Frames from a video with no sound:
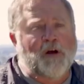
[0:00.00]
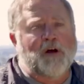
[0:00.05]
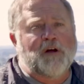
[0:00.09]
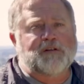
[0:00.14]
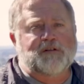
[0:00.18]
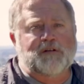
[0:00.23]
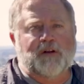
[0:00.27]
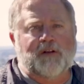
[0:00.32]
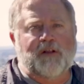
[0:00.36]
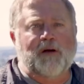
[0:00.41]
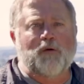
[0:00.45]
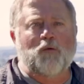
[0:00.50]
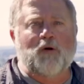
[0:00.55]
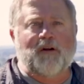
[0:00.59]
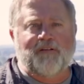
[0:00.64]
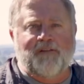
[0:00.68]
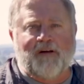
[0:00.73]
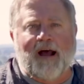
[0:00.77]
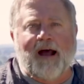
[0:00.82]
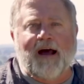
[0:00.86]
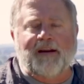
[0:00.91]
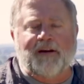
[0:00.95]
So they would
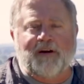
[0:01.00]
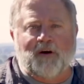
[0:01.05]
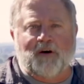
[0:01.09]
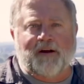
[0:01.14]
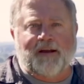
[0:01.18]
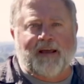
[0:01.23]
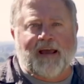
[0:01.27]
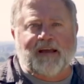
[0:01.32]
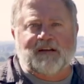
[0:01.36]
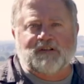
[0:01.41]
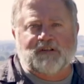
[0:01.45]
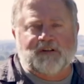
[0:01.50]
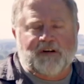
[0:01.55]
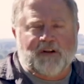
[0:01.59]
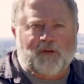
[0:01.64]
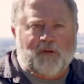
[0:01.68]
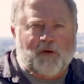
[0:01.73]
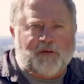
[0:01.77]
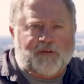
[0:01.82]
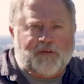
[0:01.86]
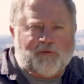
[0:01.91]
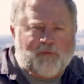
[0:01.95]
have had irrigation in
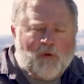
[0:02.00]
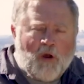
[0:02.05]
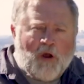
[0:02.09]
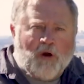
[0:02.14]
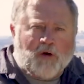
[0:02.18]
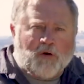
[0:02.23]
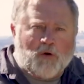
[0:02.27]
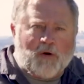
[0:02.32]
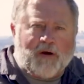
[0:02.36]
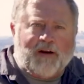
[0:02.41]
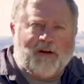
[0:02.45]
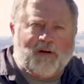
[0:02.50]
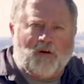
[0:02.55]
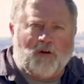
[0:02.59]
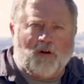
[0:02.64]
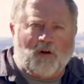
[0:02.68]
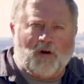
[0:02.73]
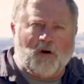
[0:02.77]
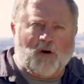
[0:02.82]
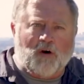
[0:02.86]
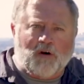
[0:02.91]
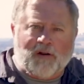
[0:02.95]
those
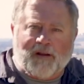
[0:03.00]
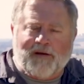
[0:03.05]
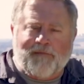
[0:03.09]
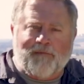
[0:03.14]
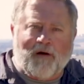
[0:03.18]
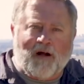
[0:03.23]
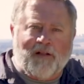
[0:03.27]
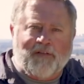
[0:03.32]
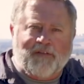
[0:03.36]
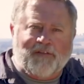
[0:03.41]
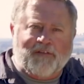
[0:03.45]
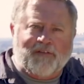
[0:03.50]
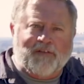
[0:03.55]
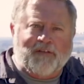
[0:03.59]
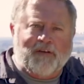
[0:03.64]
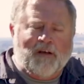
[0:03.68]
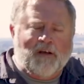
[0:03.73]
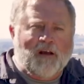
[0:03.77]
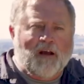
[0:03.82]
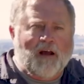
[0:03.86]
critical early months